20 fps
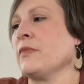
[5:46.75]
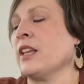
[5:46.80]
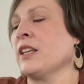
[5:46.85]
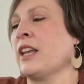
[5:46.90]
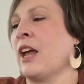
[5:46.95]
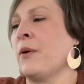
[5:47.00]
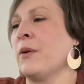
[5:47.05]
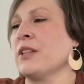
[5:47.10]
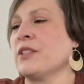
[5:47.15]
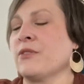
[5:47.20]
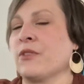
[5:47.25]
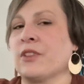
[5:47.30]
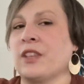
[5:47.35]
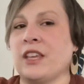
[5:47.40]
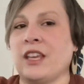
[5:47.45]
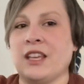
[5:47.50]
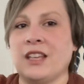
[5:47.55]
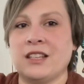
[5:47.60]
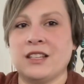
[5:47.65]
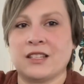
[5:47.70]
Now as for
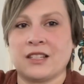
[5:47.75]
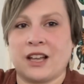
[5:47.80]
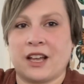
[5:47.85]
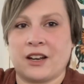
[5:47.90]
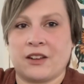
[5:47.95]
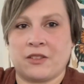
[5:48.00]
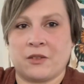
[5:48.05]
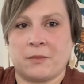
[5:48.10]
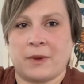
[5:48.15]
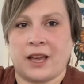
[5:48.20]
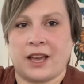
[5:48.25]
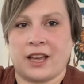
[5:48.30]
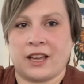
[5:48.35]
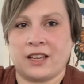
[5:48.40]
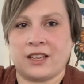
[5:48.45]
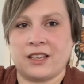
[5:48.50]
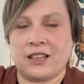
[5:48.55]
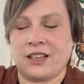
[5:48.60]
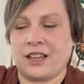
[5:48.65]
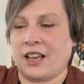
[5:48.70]
the inside of the
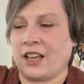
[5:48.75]
bag,